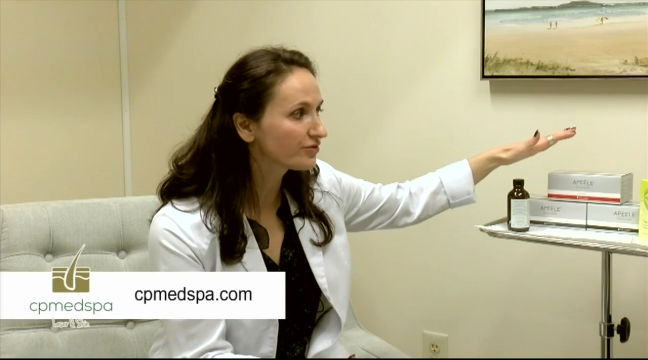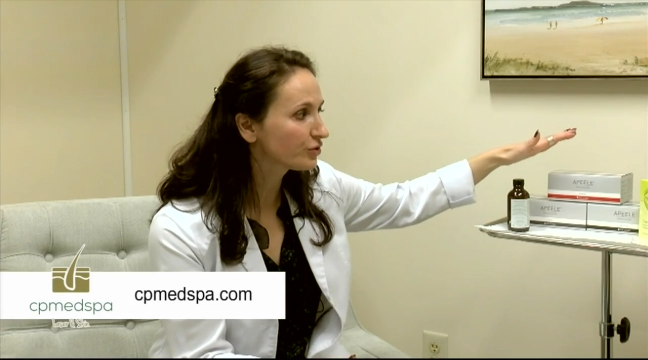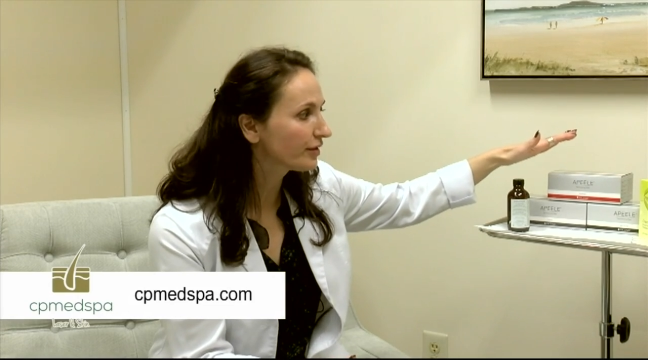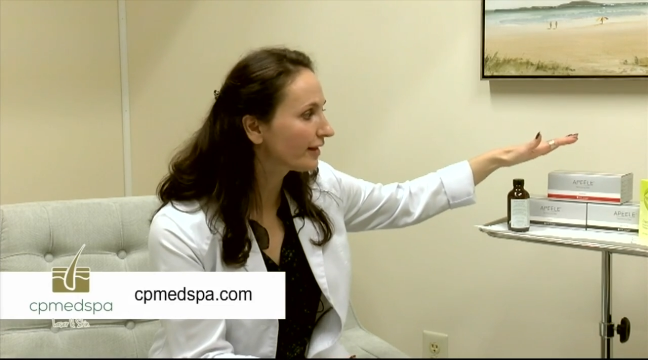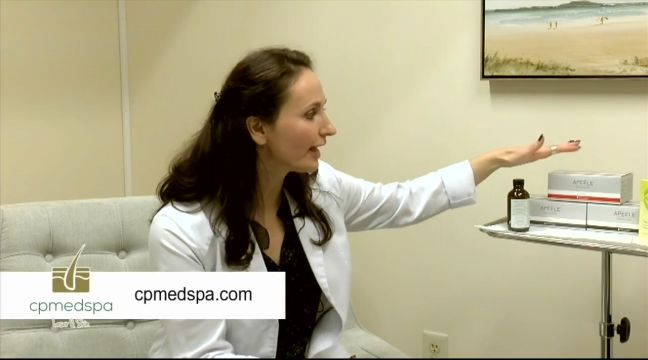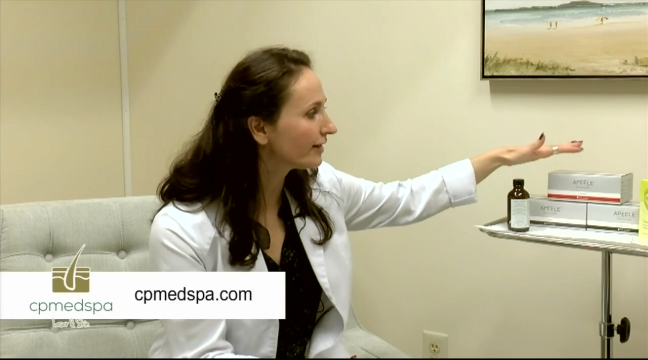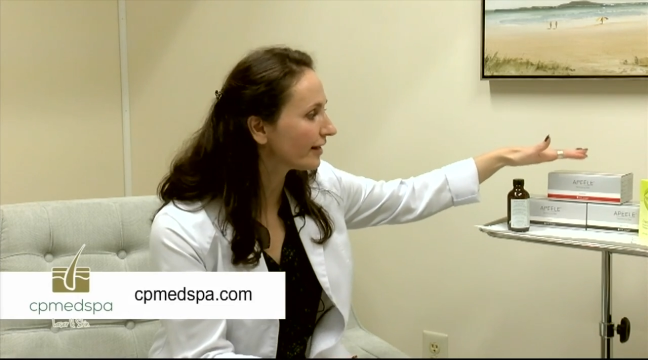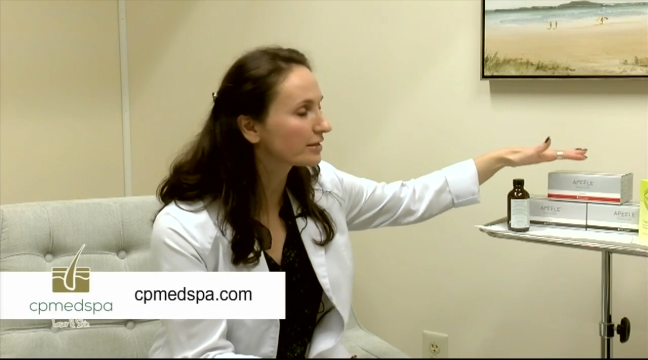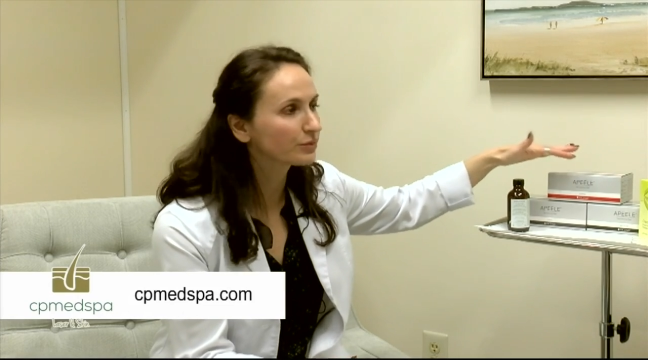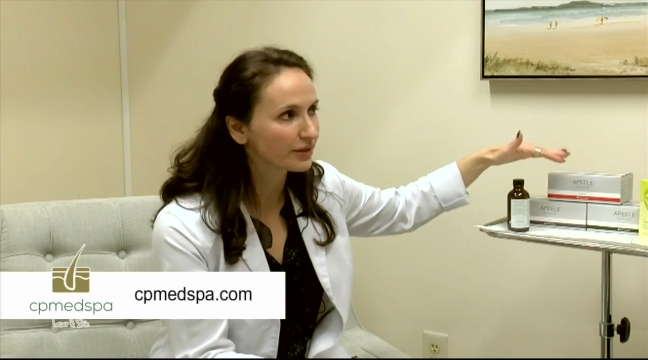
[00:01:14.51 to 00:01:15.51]
of doing that,
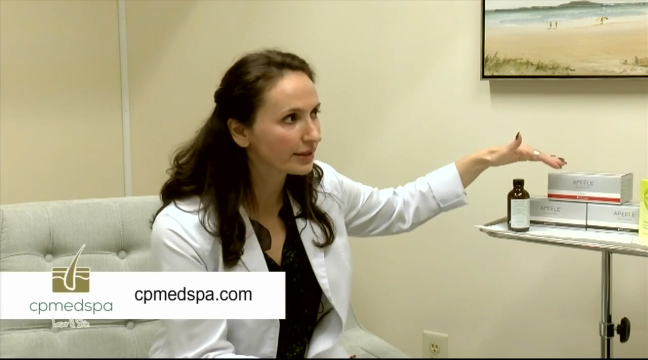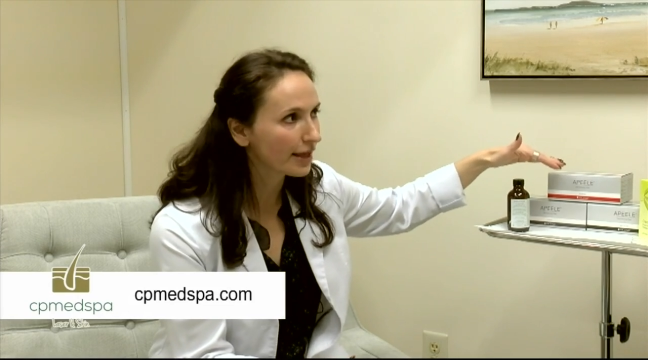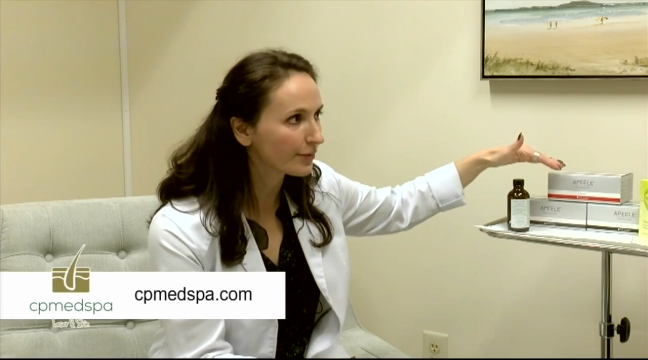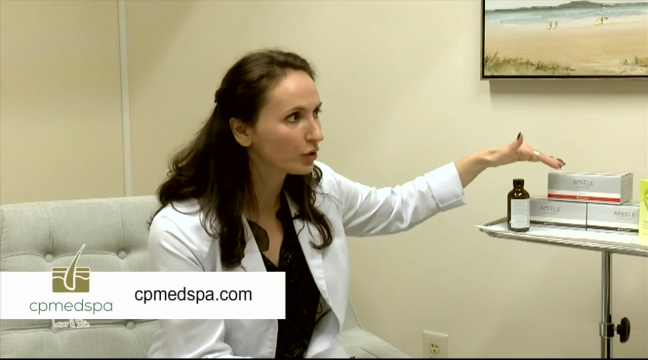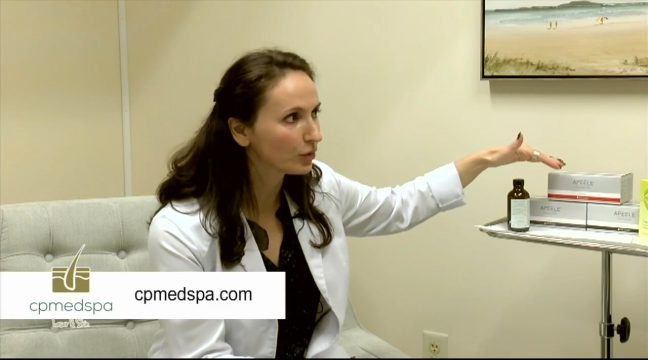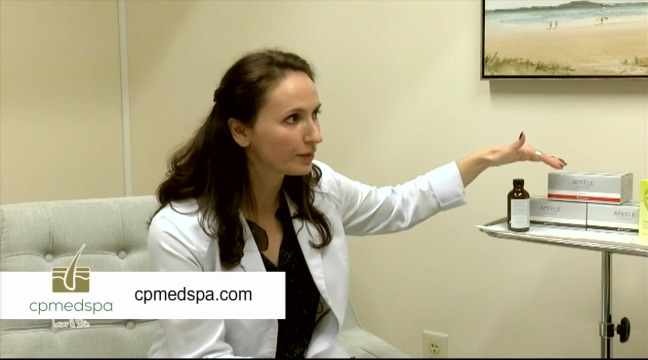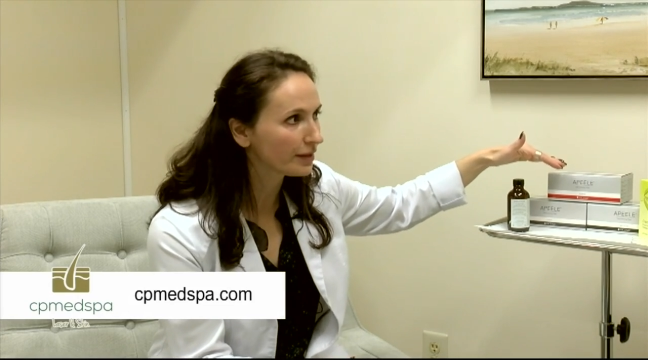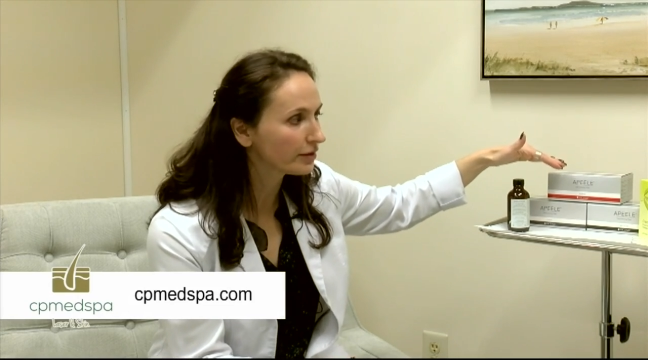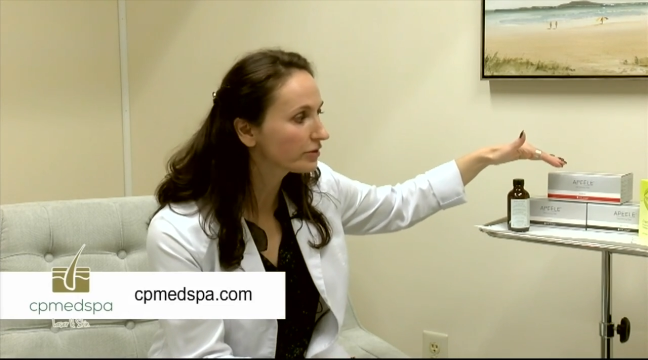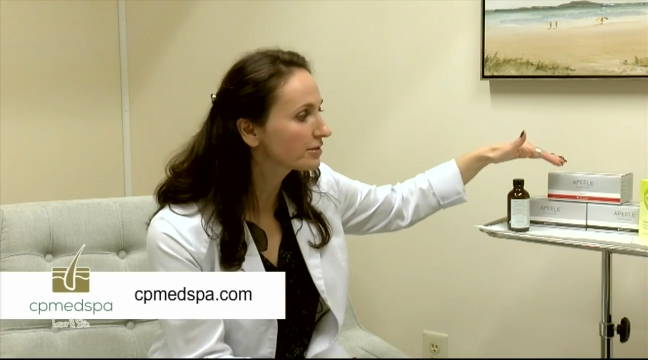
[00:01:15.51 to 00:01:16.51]
and that's with the chemical
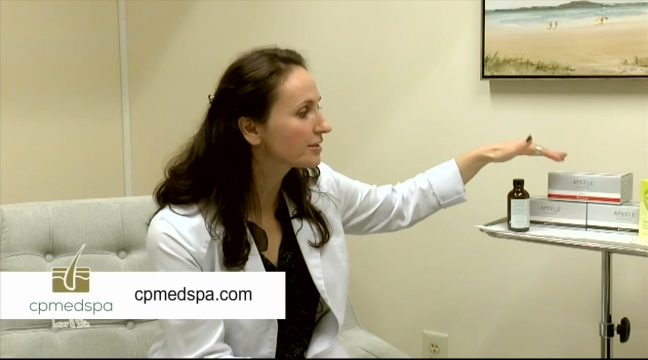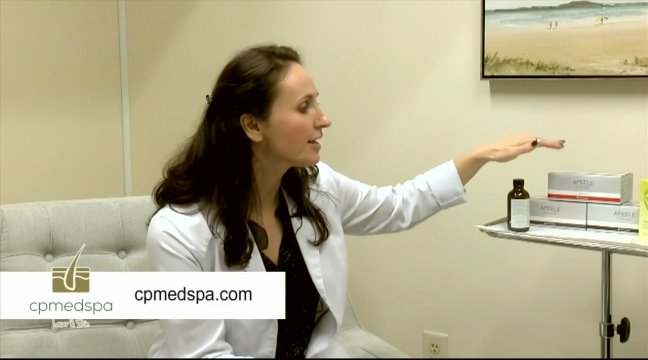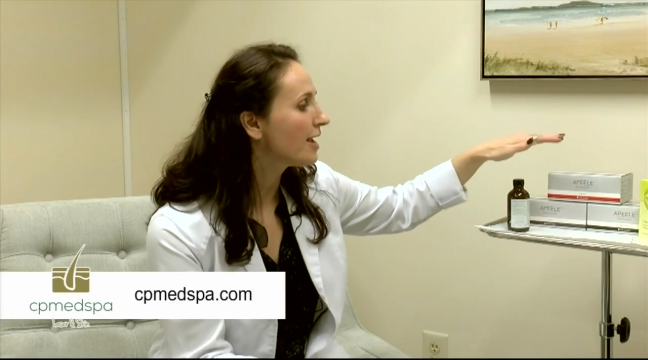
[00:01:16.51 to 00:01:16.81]
peels.